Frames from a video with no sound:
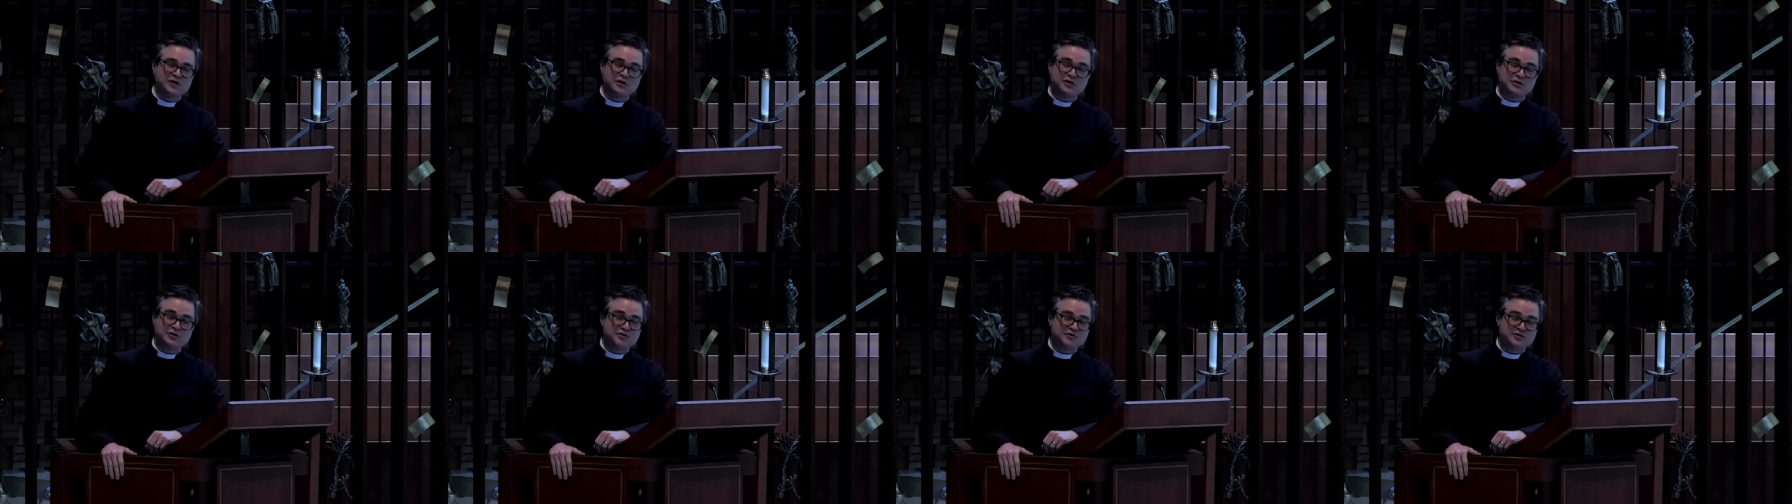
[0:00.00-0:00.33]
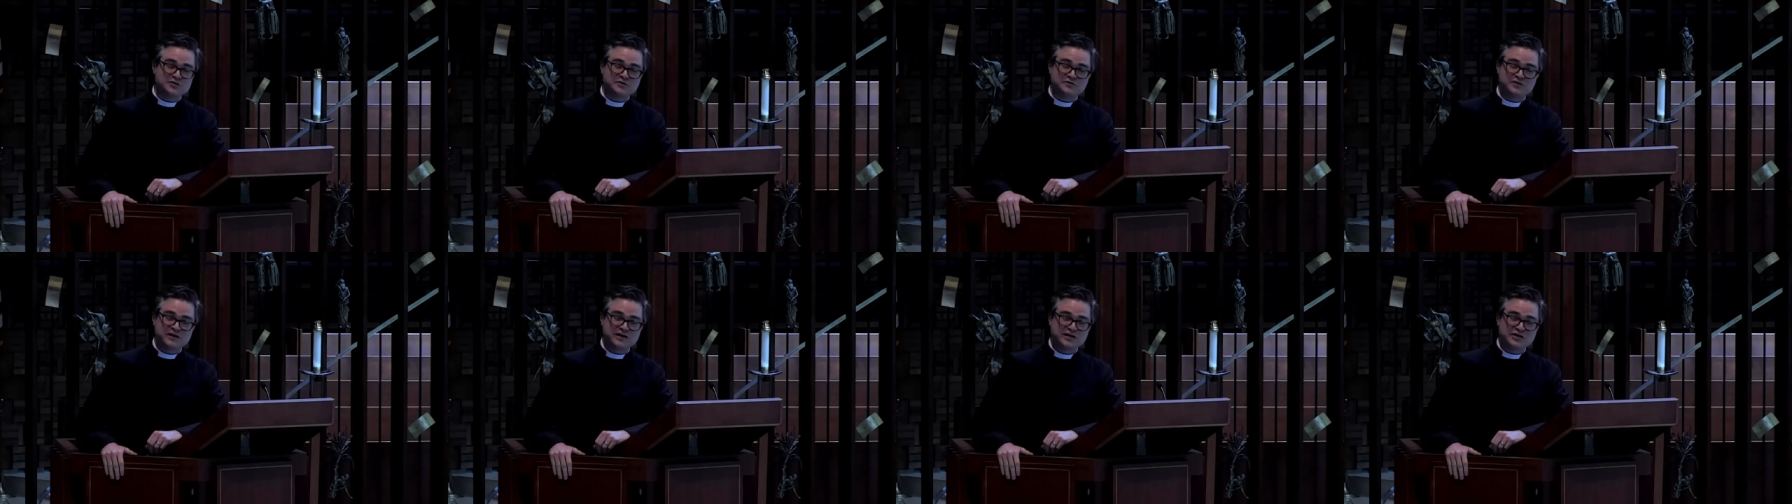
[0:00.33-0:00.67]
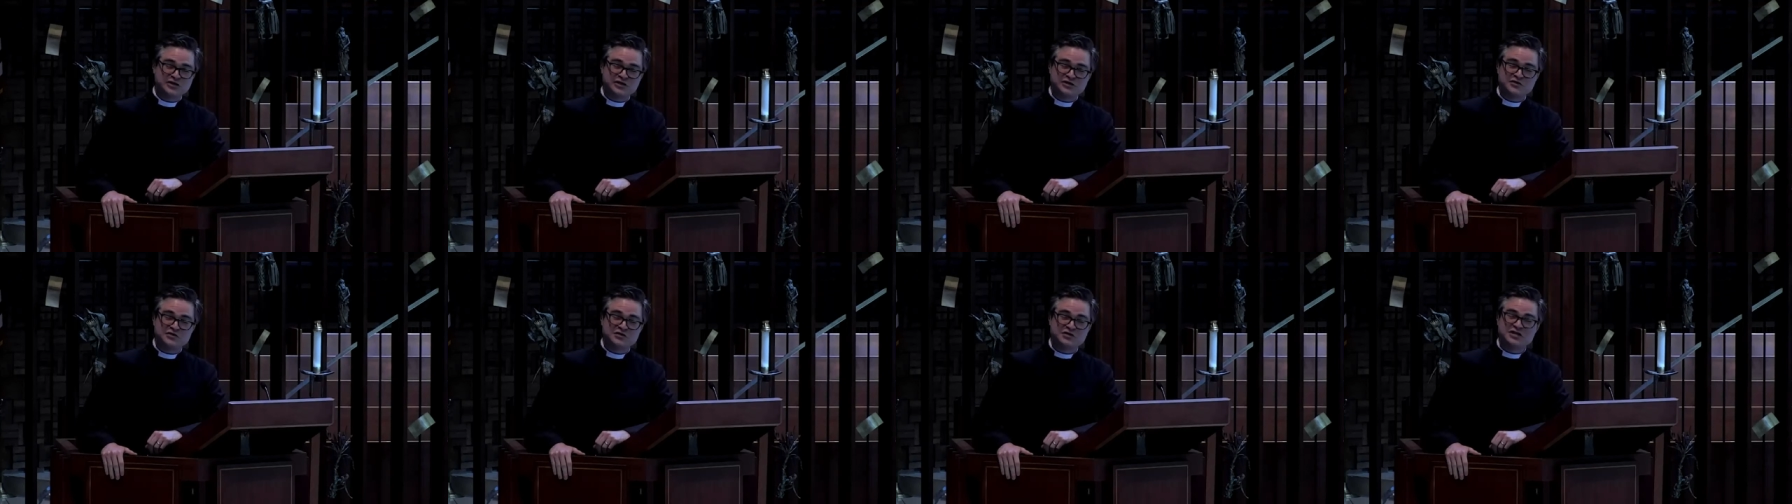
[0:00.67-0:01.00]

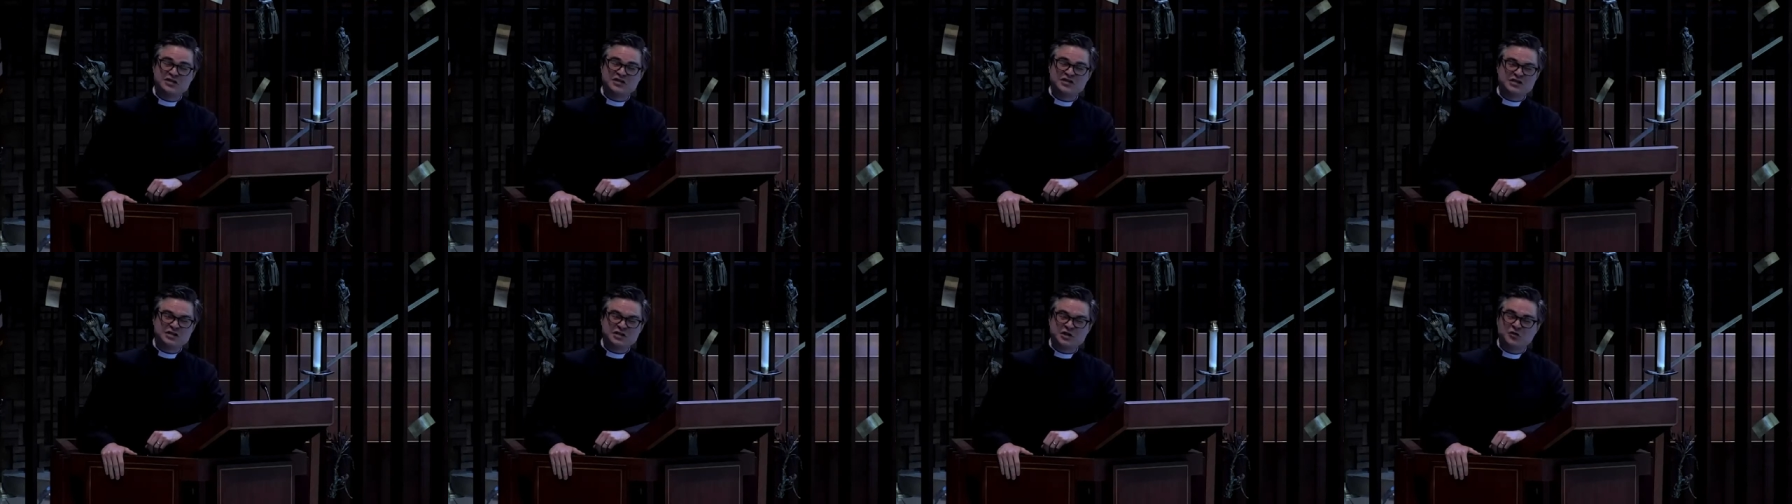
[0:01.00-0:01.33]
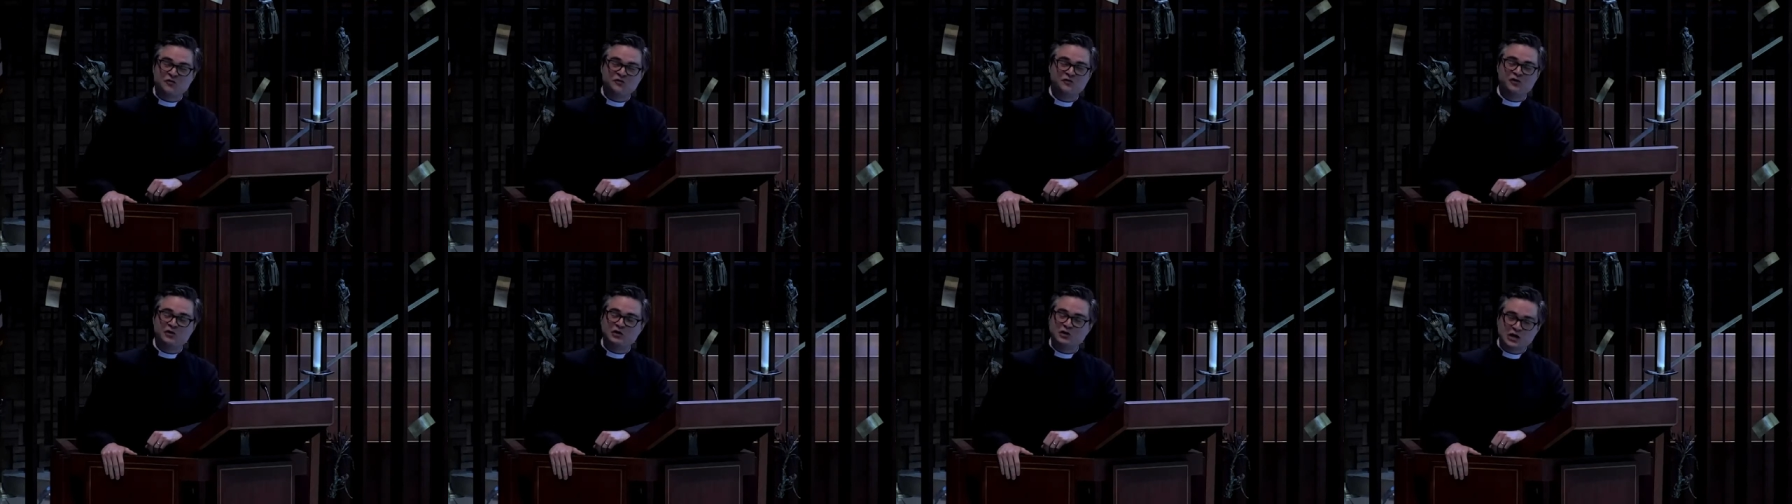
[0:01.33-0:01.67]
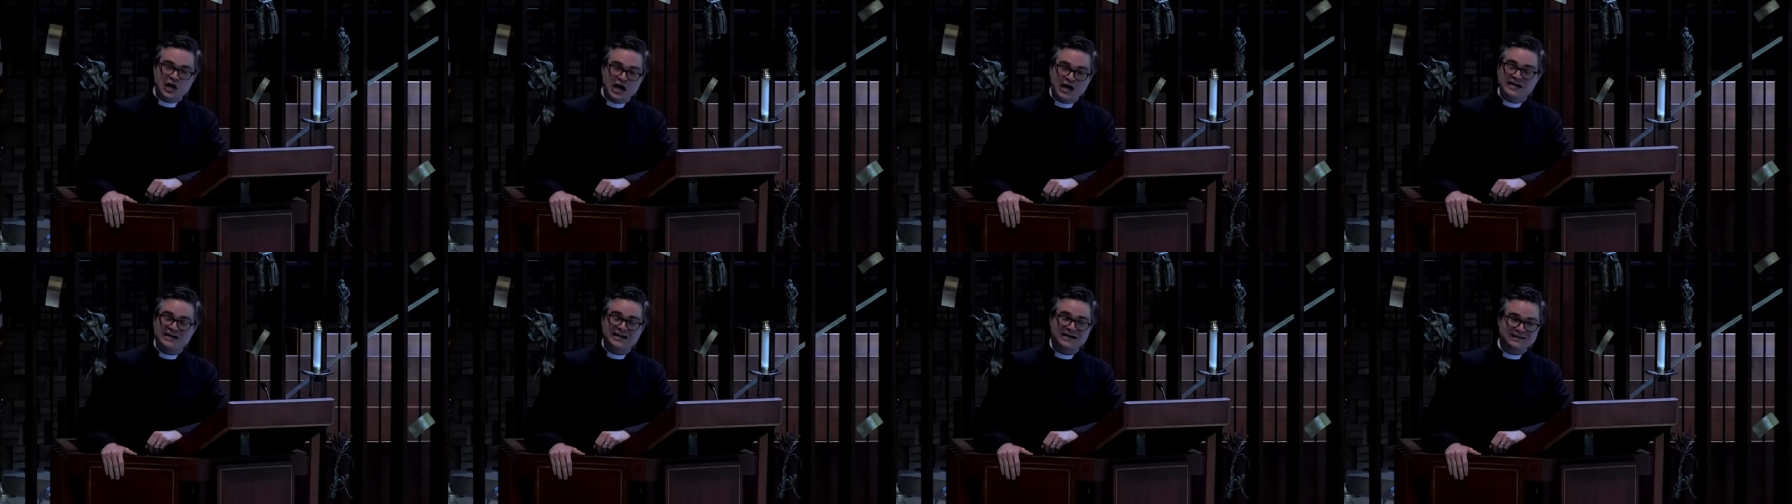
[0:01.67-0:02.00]
crucifixion's silver
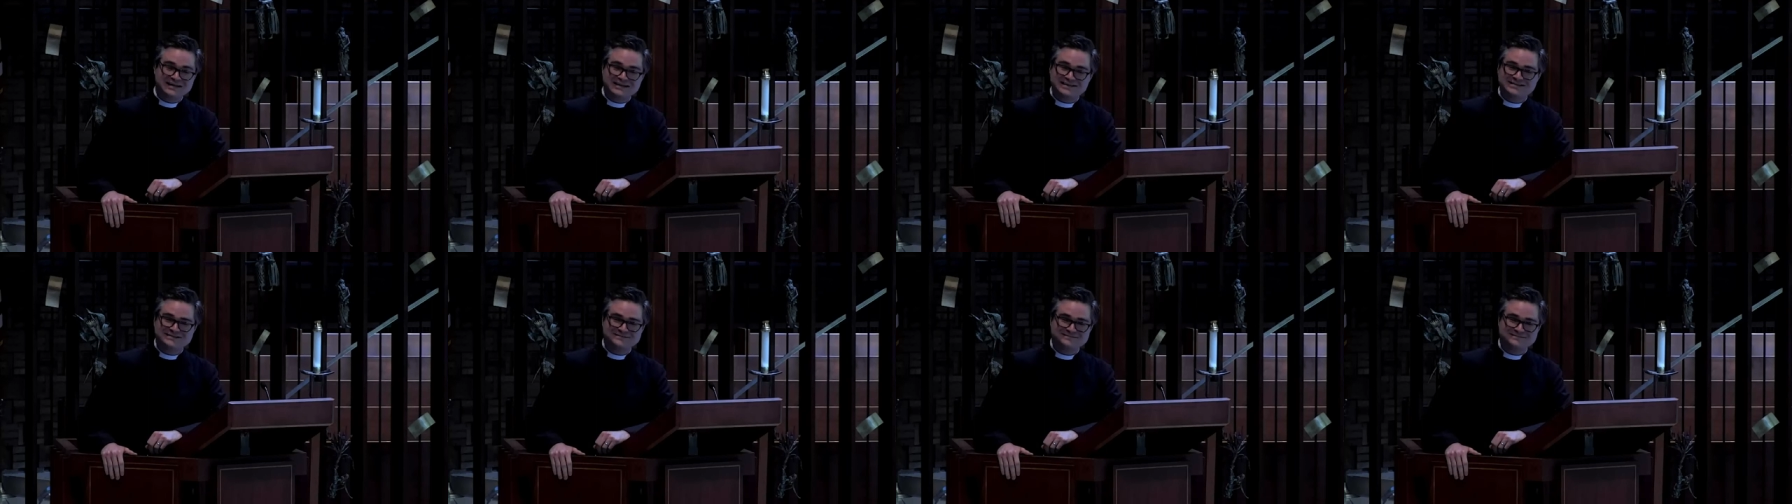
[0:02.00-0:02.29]
lining.